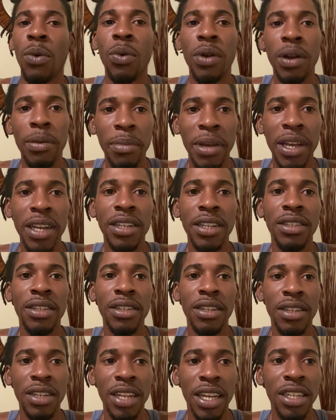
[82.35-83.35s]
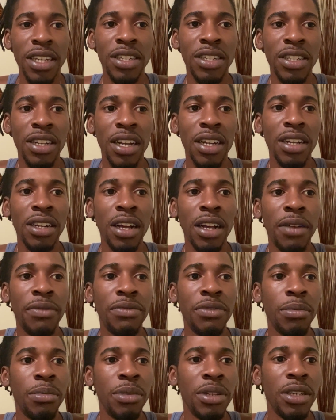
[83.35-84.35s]
to make it to the next check
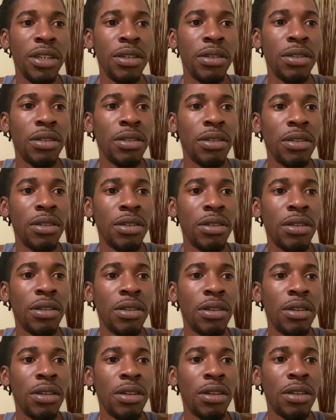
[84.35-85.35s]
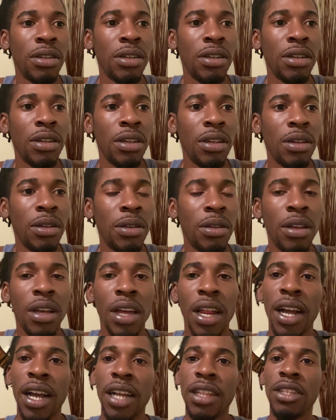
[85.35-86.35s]
comfortably. And
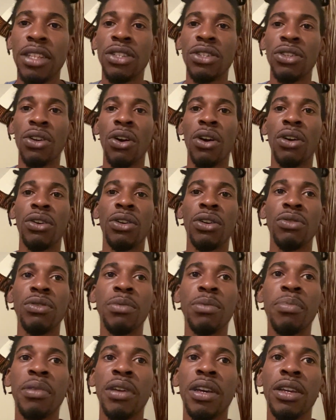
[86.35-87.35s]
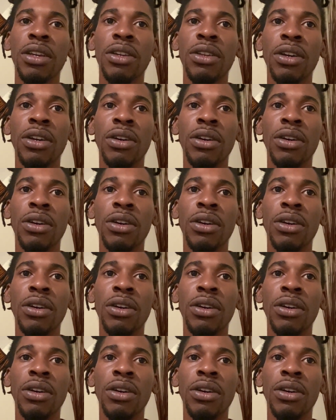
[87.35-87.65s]
I got this car note to pay,